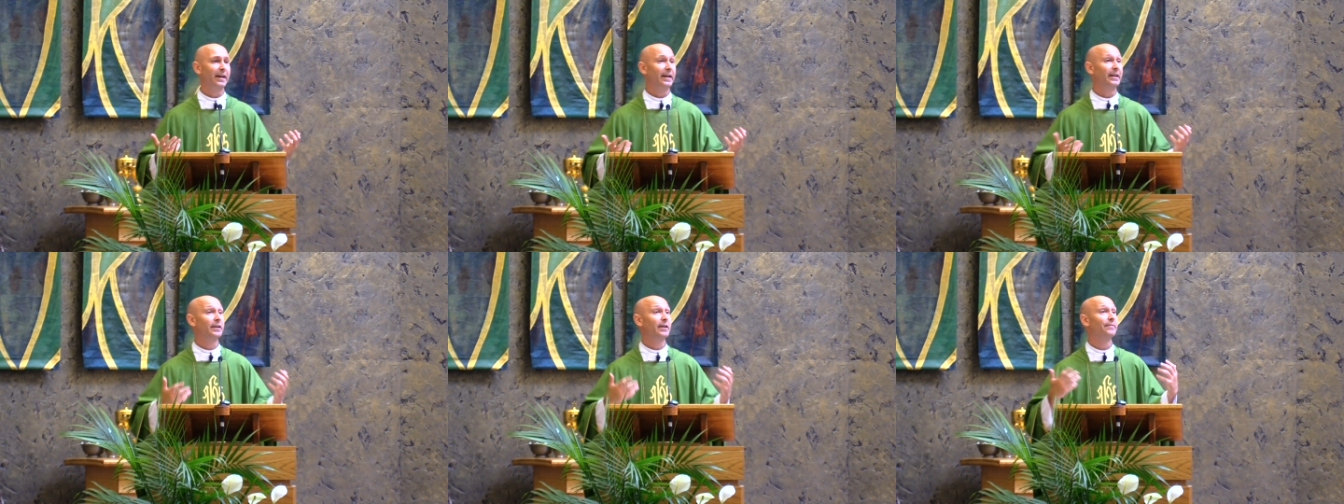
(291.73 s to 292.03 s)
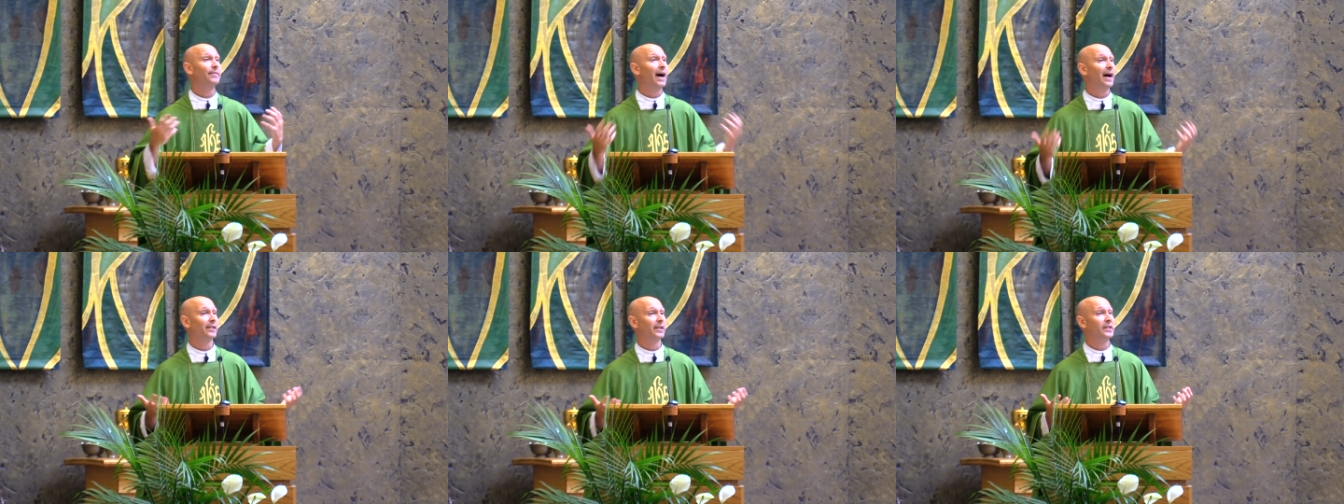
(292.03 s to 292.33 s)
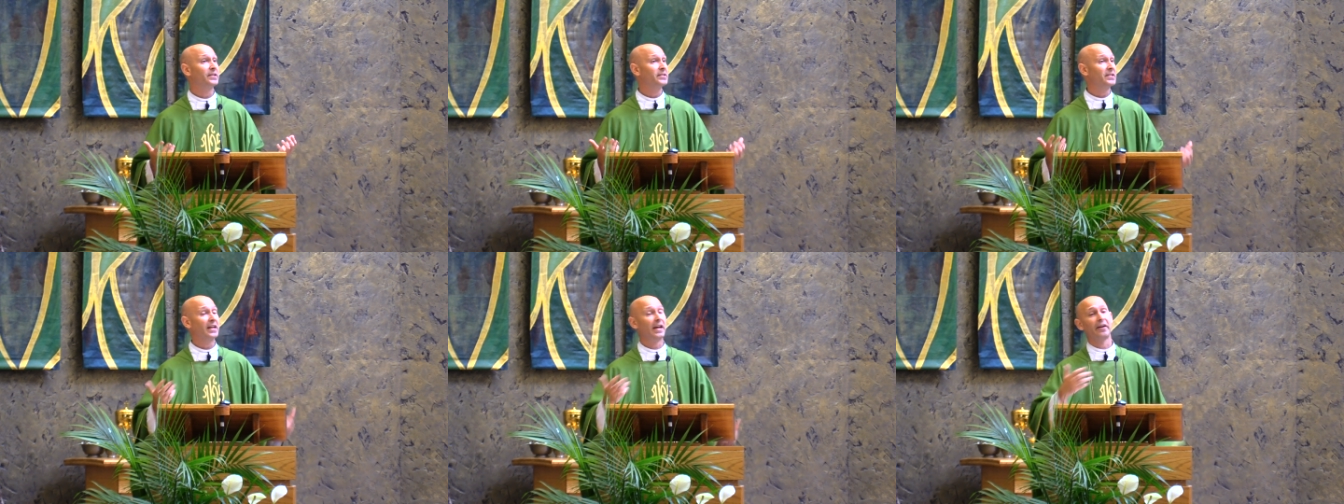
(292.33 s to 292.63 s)
into
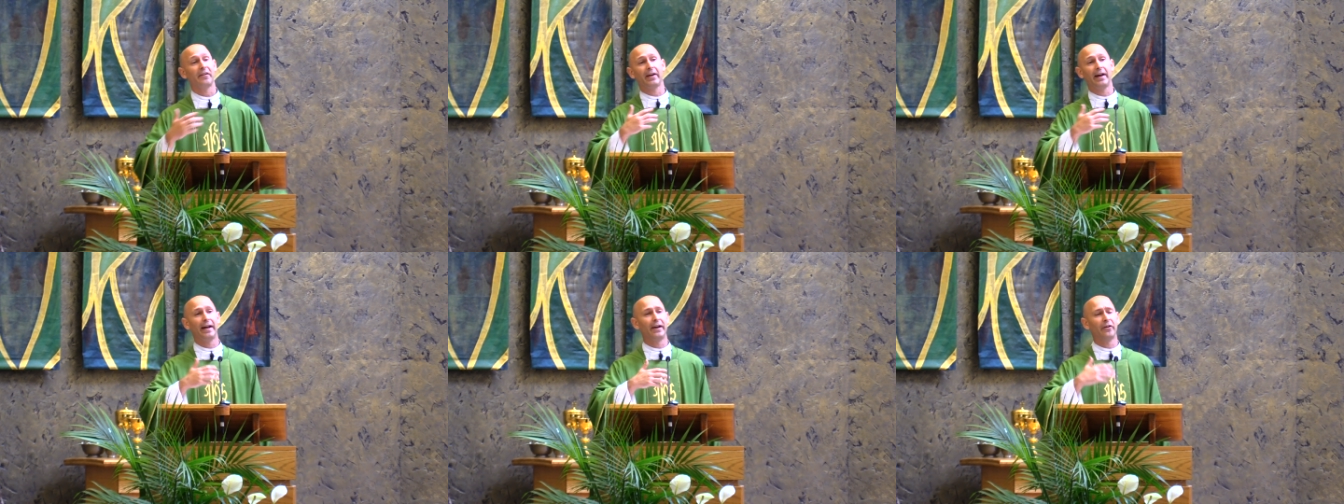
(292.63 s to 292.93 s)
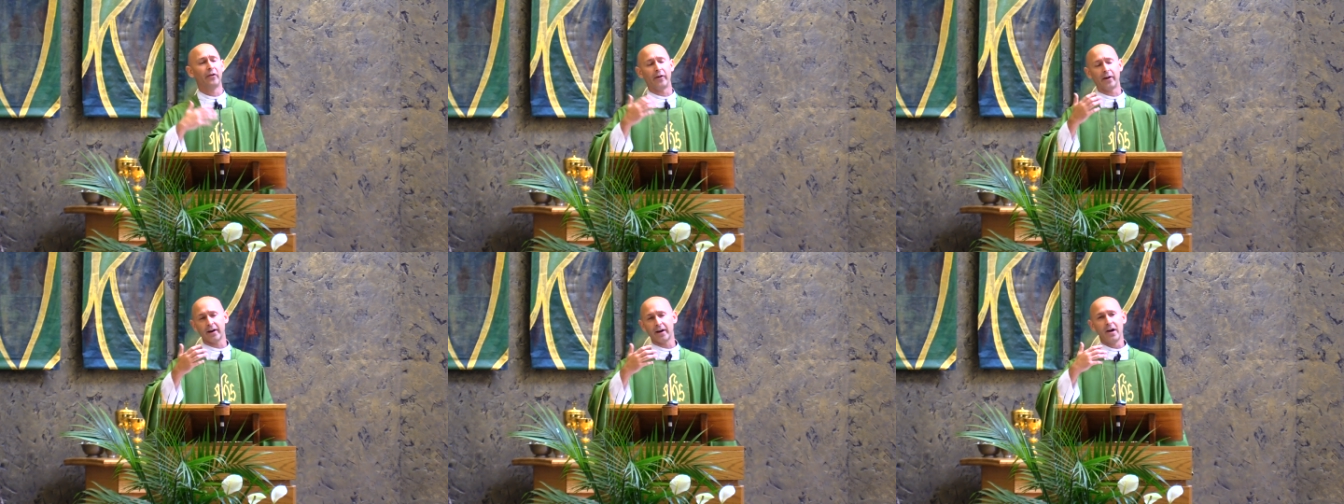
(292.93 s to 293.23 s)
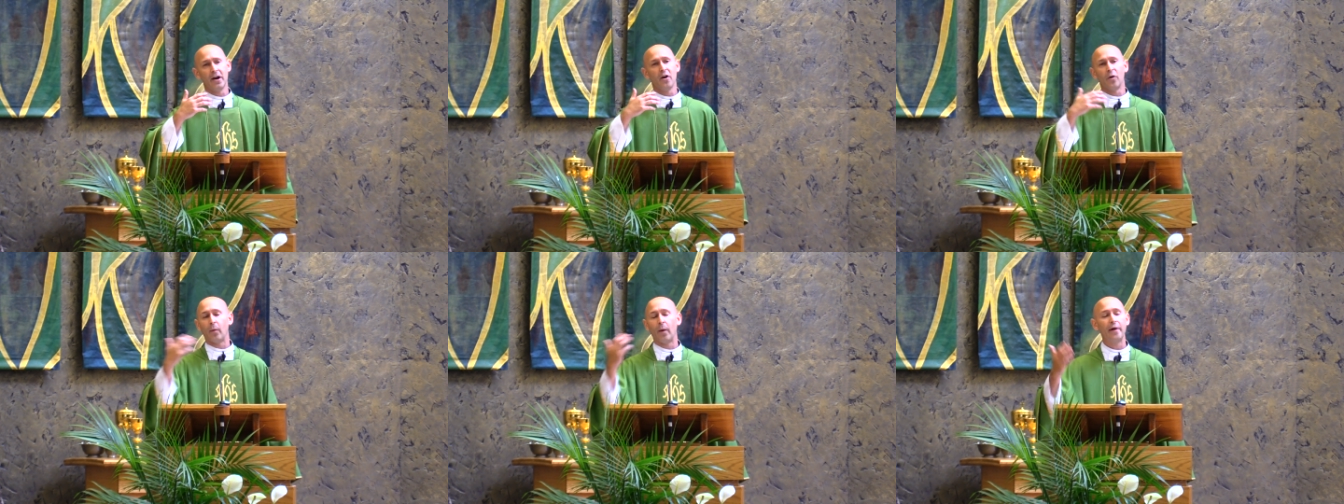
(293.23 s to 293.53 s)
volunteering or
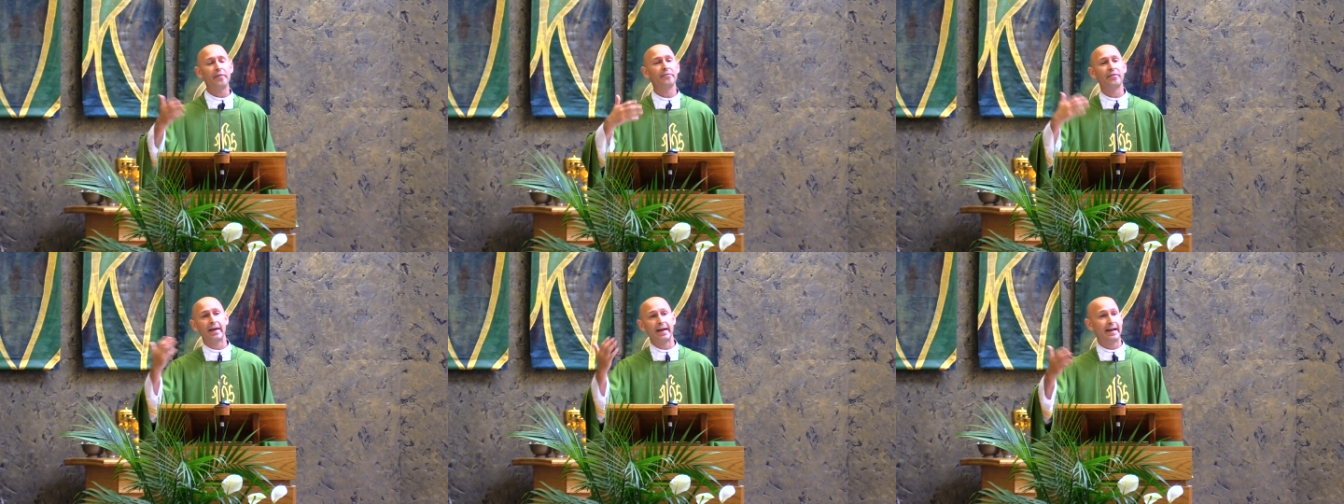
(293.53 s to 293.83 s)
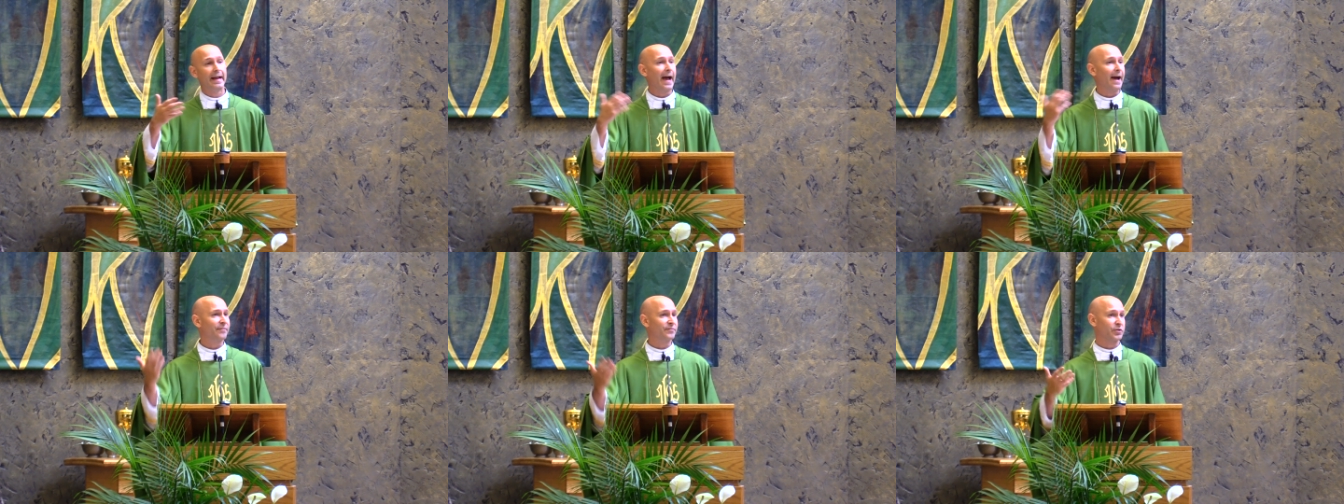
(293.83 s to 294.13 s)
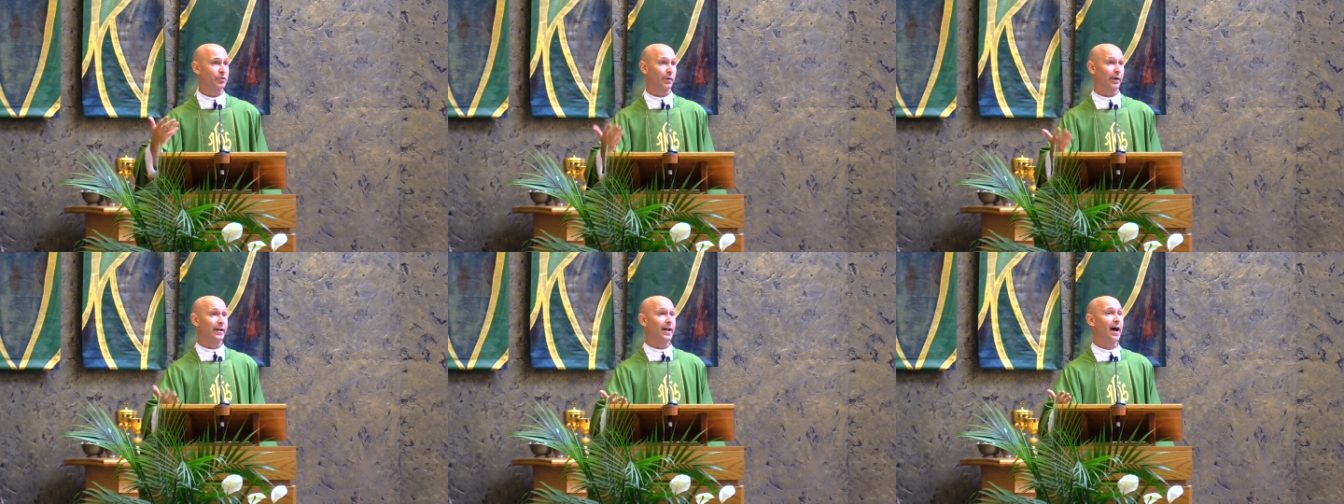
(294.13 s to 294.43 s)
one thing
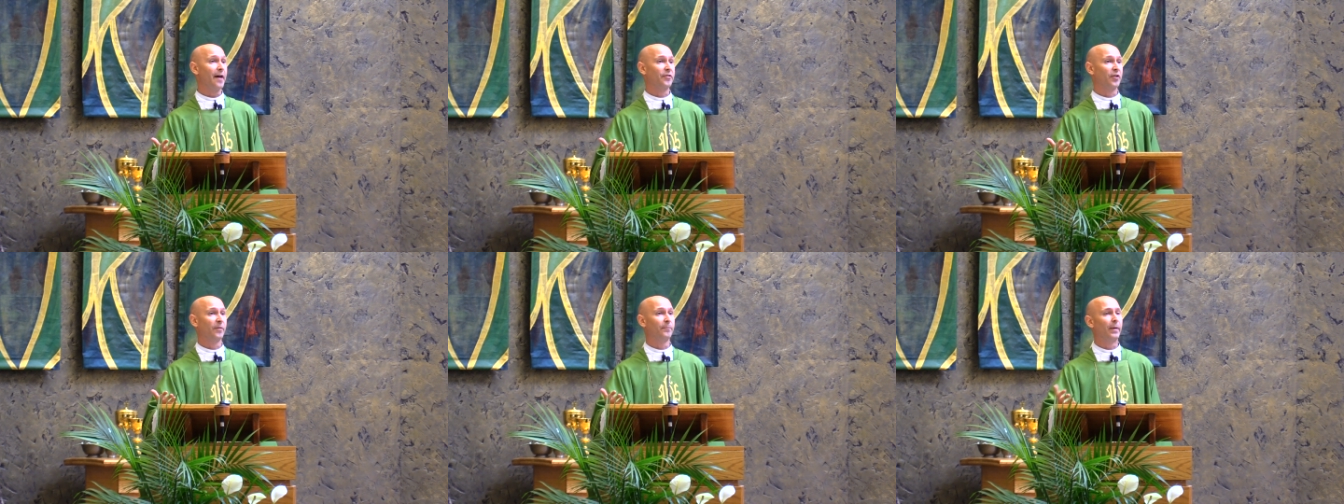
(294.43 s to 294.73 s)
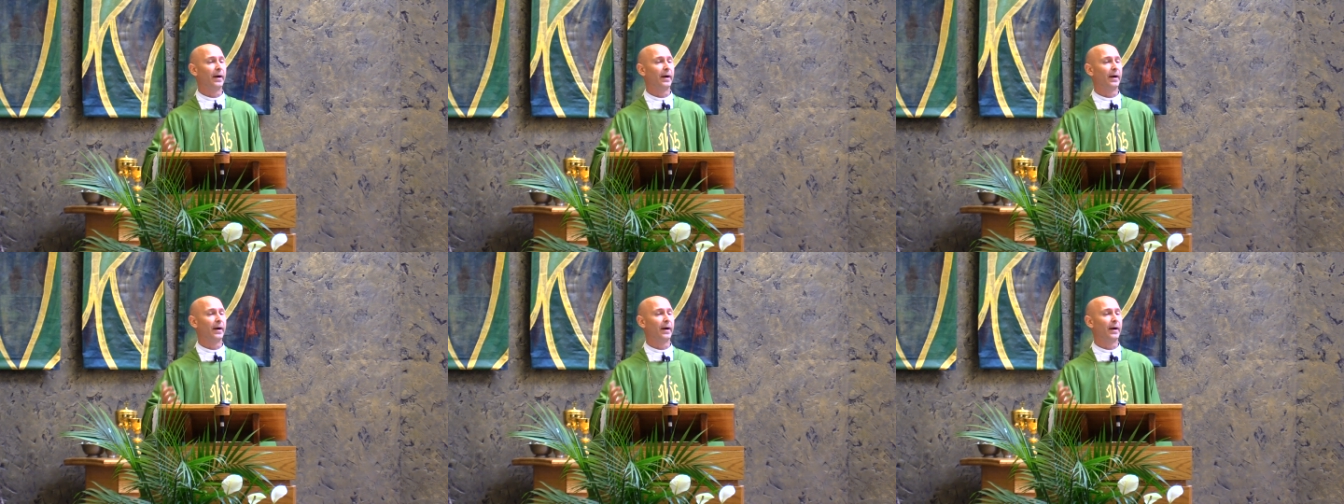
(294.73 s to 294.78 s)
after another,